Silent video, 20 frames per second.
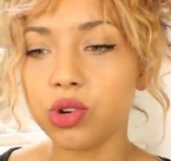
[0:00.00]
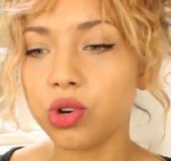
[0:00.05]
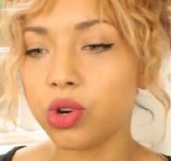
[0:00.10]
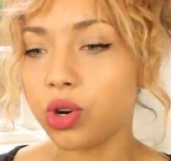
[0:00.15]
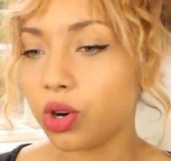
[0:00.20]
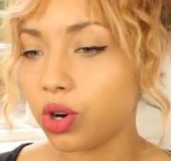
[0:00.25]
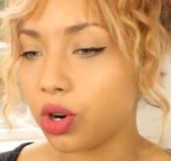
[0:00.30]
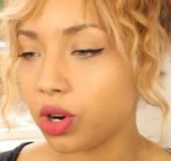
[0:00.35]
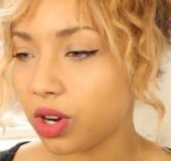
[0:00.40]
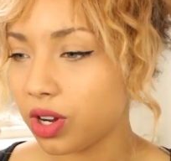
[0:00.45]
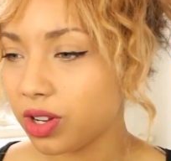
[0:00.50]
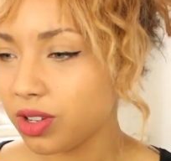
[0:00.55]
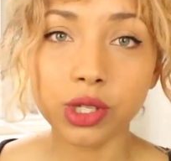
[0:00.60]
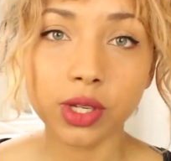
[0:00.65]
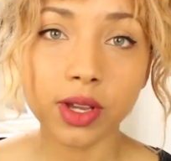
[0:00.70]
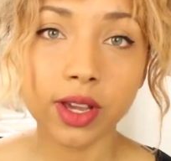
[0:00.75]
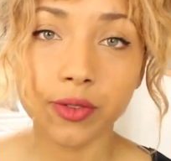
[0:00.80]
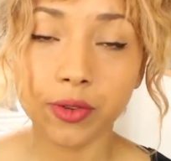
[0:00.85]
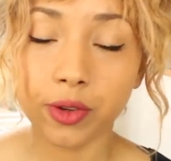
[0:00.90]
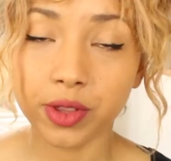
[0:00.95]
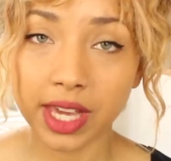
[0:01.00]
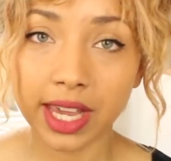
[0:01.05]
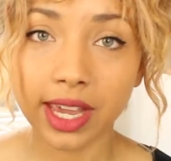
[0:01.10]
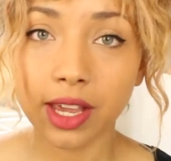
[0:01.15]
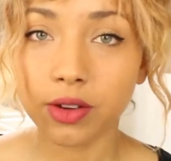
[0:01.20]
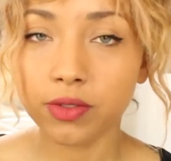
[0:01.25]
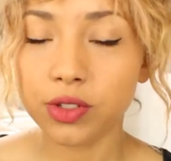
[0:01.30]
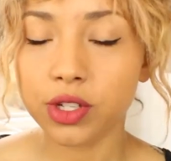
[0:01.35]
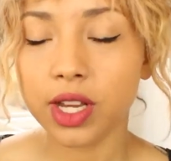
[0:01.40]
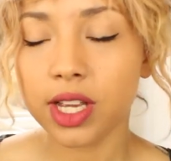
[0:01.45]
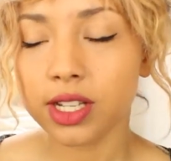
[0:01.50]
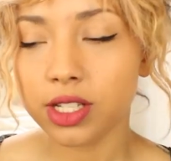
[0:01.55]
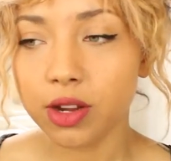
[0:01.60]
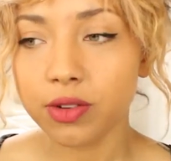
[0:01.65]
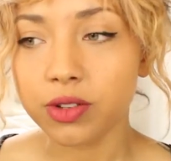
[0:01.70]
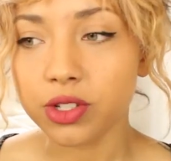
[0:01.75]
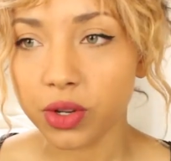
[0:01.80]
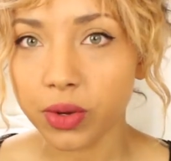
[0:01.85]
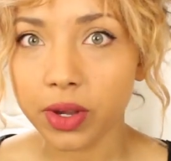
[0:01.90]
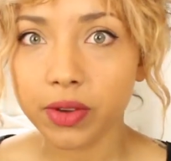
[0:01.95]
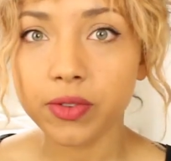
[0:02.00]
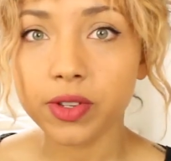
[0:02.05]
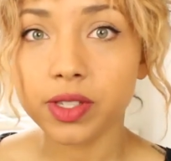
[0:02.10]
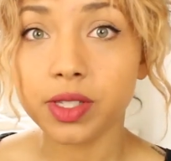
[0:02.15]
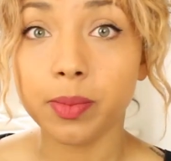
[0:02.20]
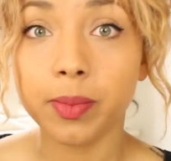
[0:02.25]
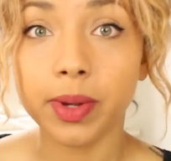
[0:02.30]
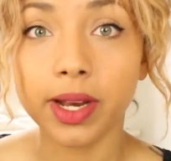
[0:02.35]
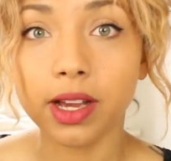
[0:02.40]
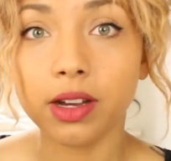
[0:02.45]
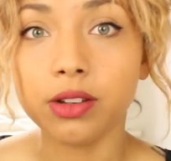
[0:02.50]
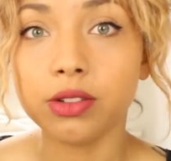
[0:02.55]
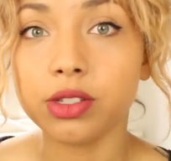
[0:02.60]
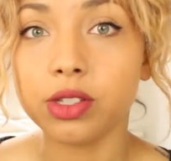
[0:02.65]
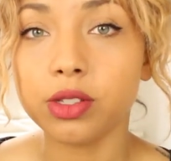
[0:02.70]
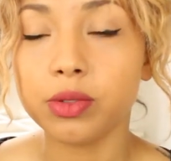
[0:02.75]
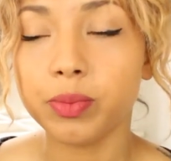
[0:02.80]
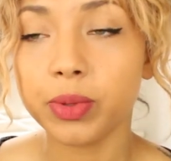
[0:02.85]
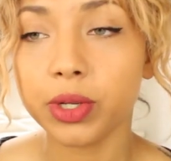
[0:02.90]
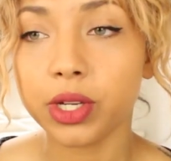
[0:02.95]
or also if you're thinking of doing it, don't do it for someone else,